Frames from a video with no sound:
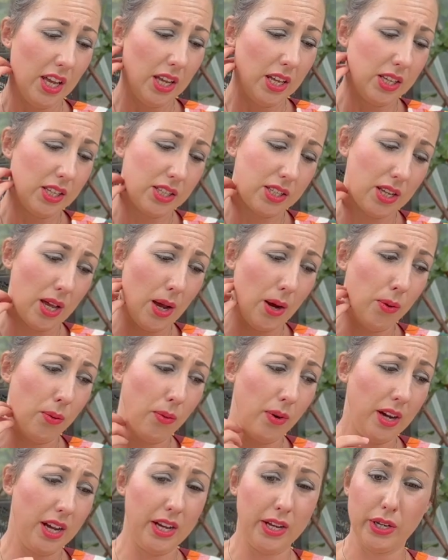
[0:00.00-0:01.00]
So
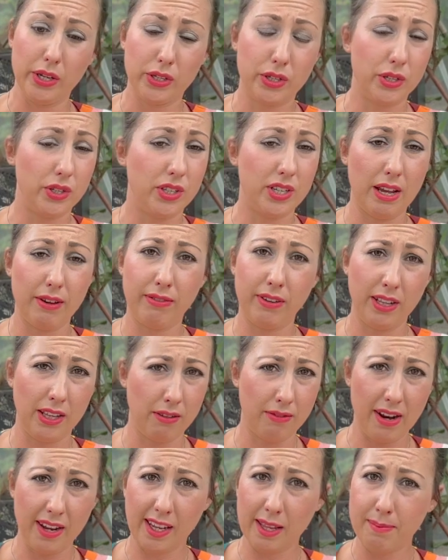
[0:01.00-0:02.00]
I definitely
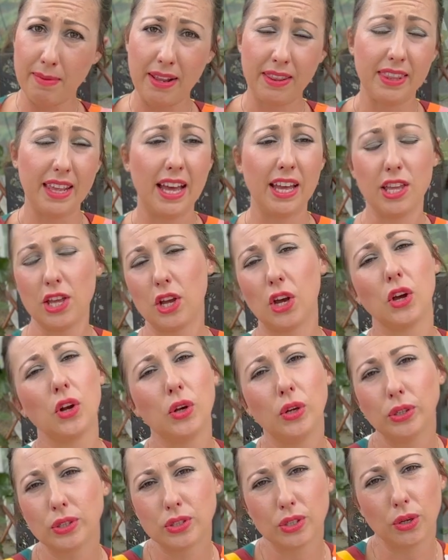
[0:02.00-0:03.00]
recommend that. You can
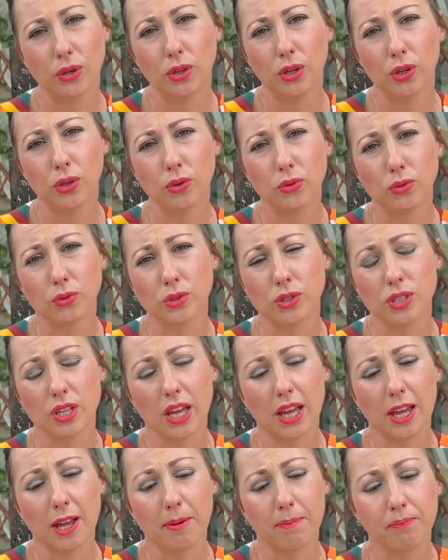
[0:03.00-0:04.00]
also use
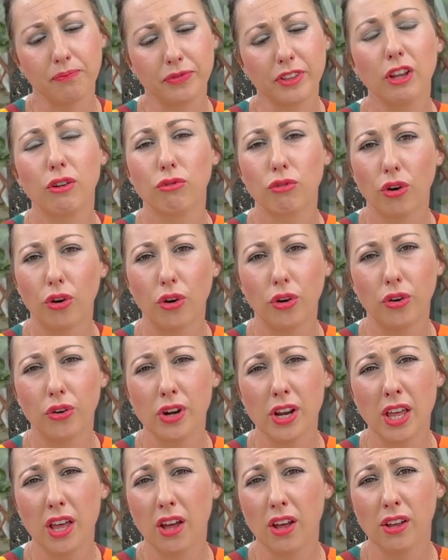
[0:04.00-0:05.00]
raw
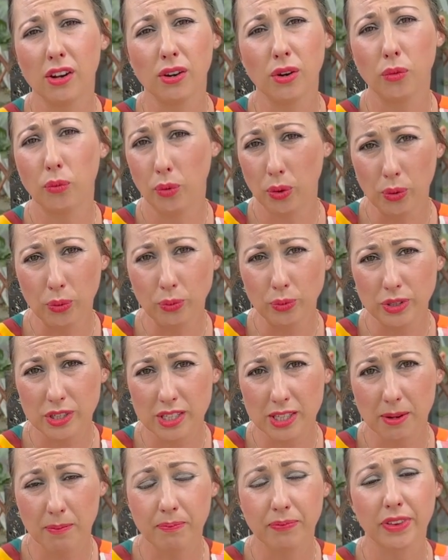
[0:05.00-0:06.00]
honey on
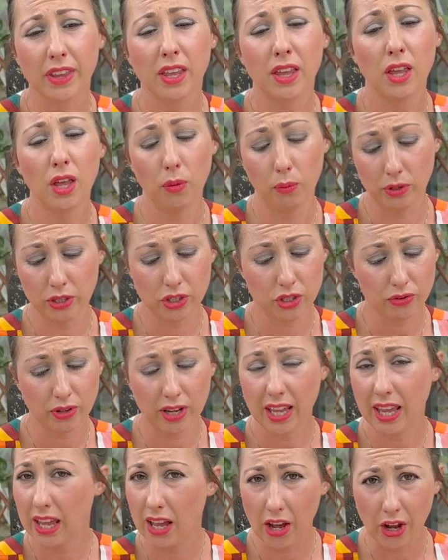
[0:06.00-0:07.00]
wounds. We
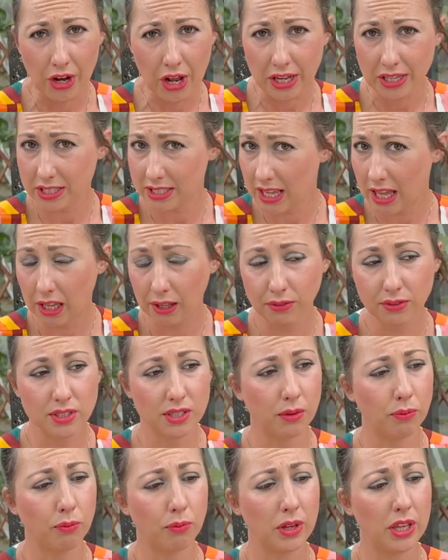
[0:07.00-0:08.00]
treat it on ourselves,
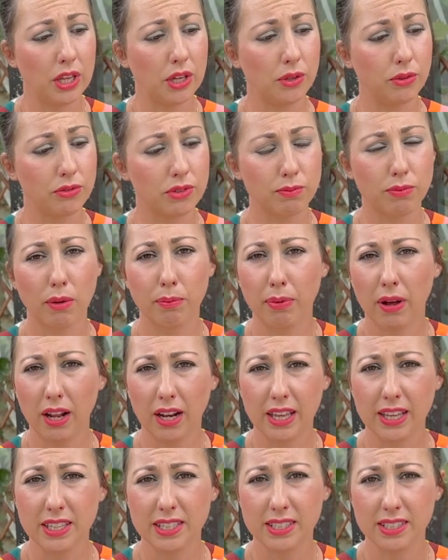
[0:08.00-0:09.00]
and we use
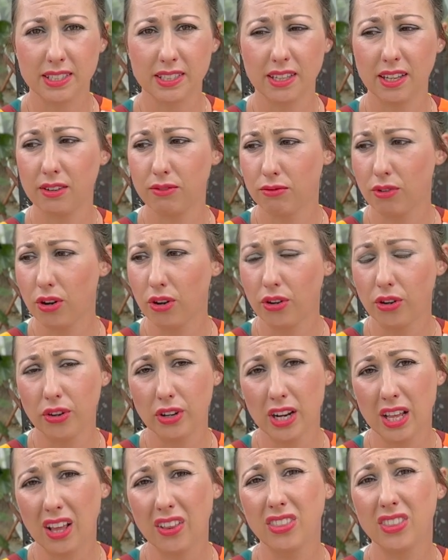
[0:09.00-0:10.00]
propolis and raw
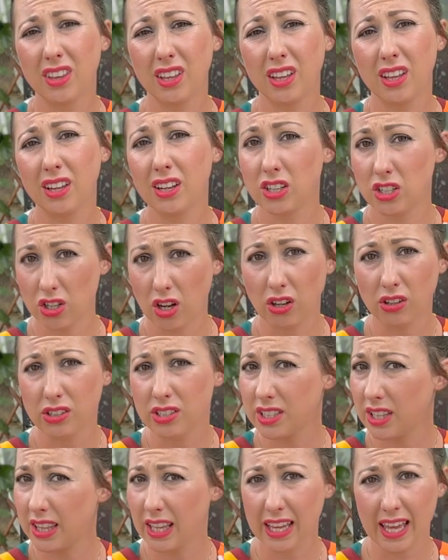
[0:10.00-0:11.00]
honey on the dogs
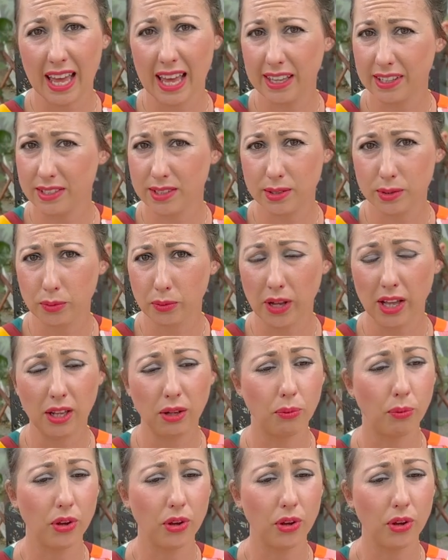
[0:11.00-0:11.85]
and the cats as well.